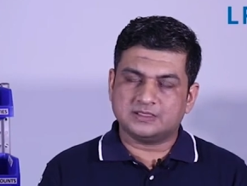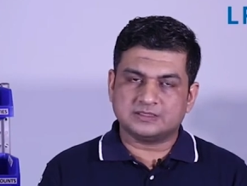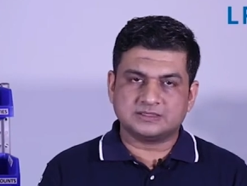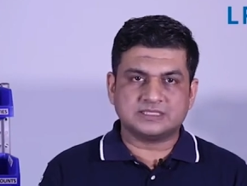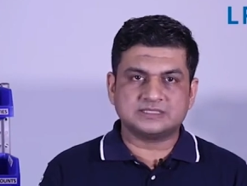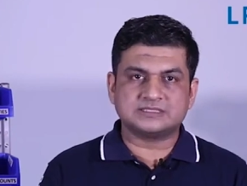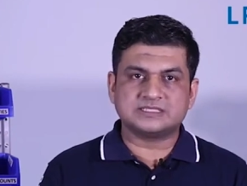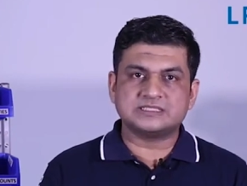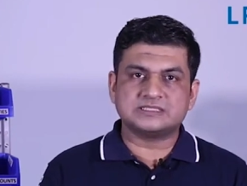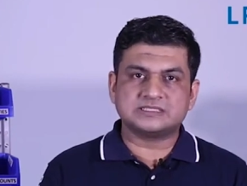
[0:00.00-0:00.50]

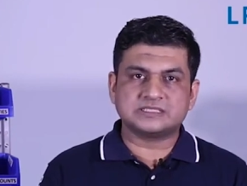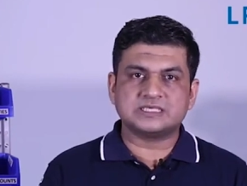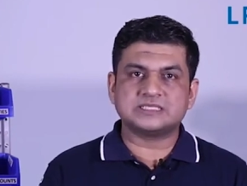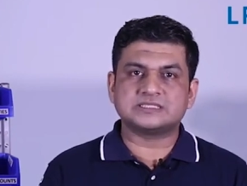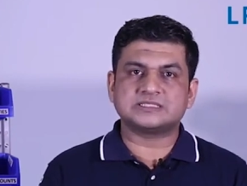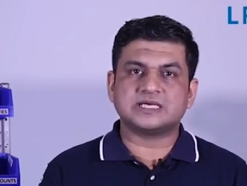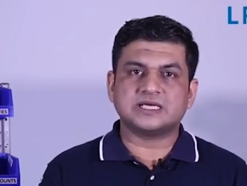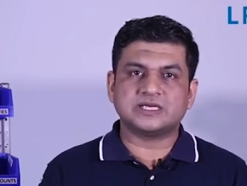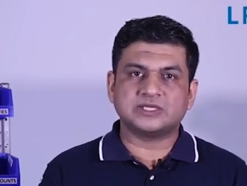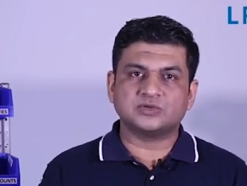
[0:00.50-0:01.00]
These
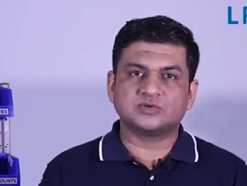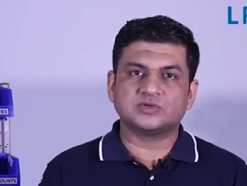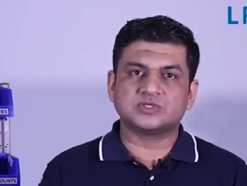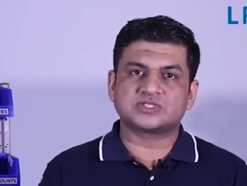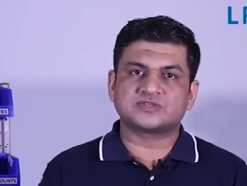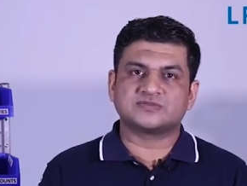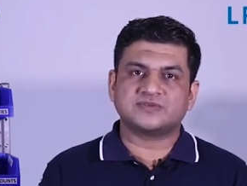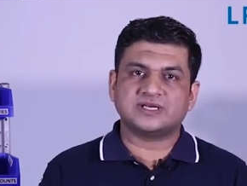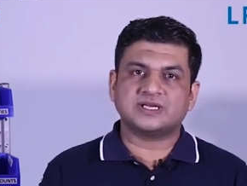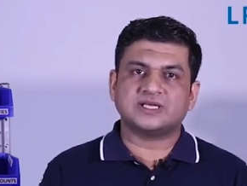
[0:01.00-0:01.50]
inserts are
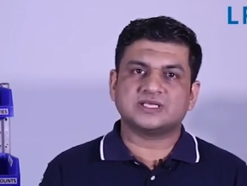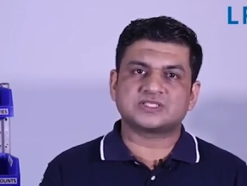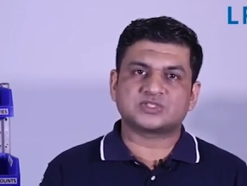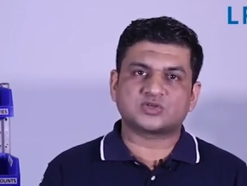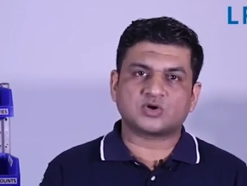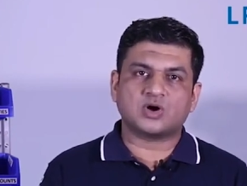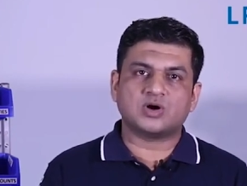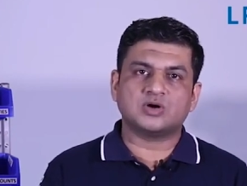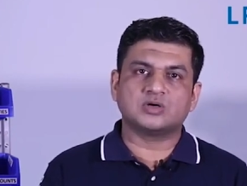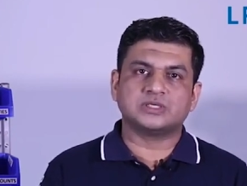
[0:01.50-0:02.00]
used when a
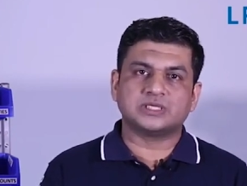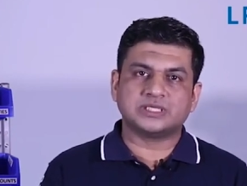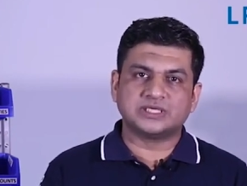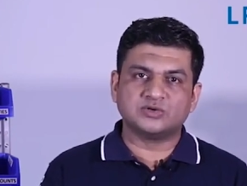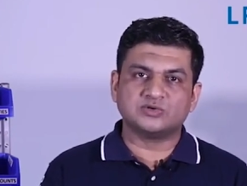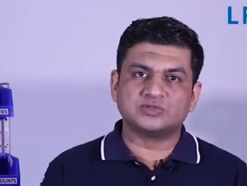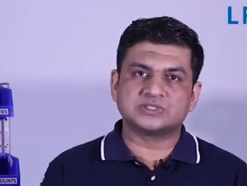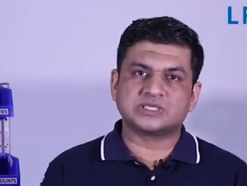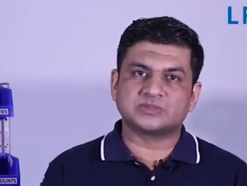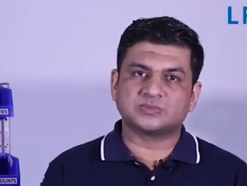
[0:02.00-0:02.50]
strong
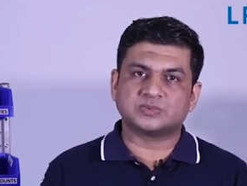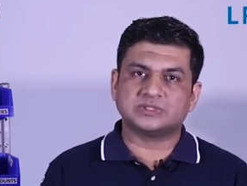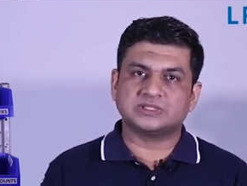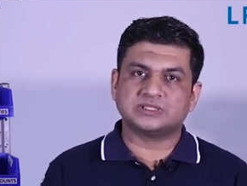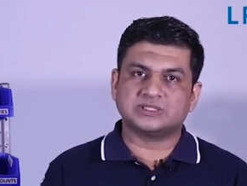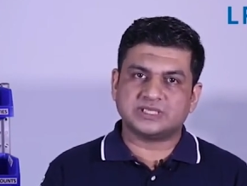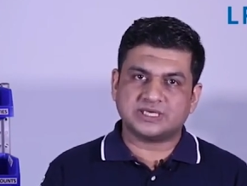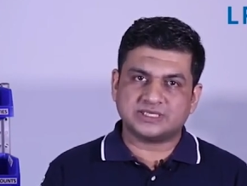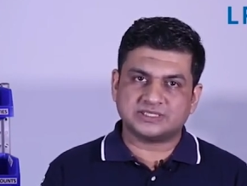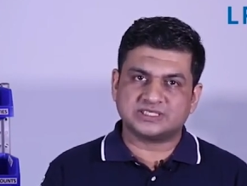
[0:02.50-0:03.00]

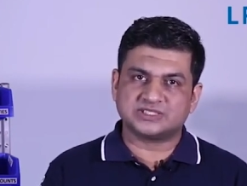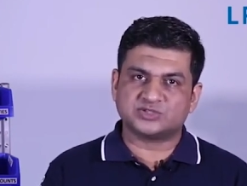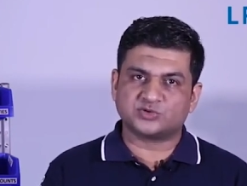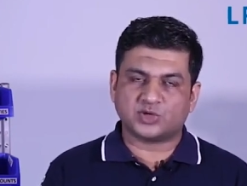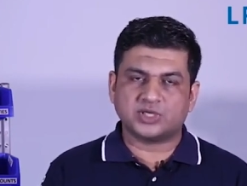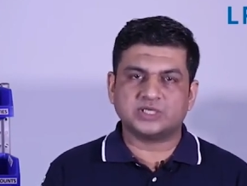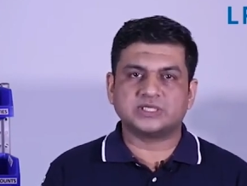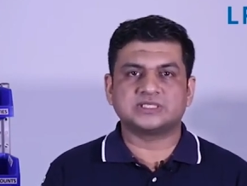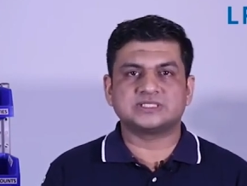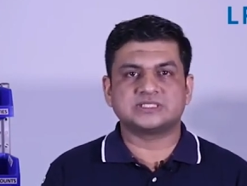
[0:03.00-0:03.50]
reusable threaded
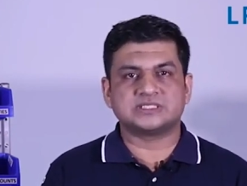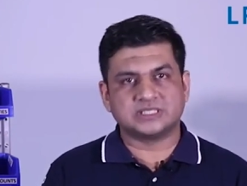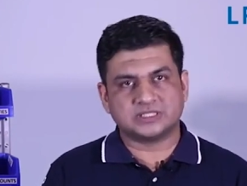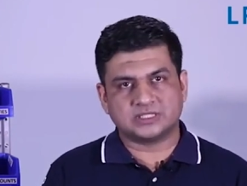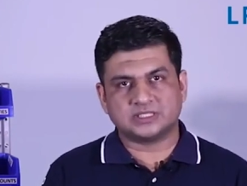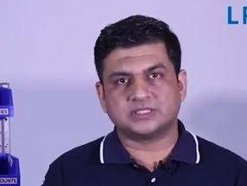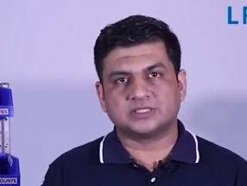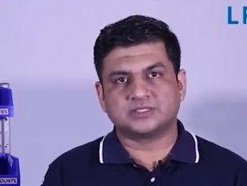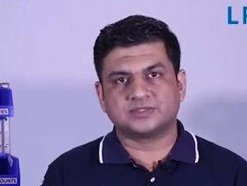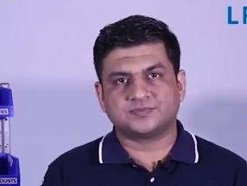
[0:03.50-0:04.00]
joint is
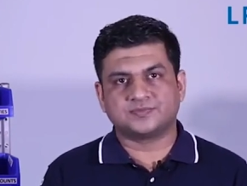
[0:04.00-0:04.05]
needed.